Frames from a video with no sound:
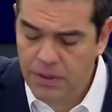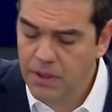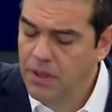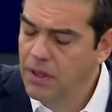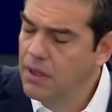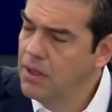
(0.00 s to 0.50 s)

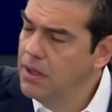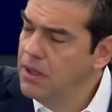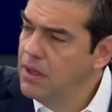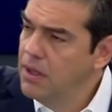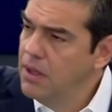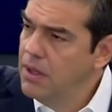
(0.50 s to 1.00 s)
the
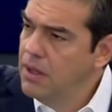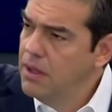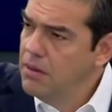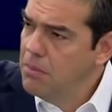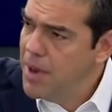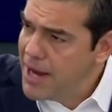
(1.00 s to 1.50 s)
greatest
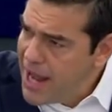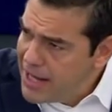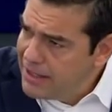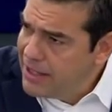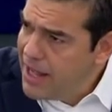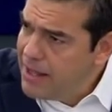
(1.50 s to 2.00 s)
number in
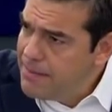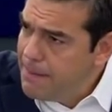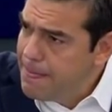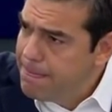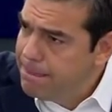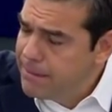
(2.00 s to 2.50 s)
relation
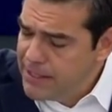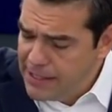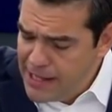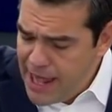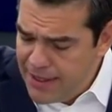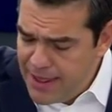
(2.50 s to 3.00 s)
to our
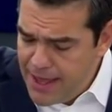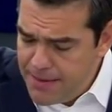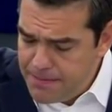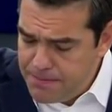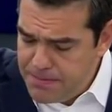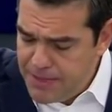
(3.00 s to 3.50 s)
population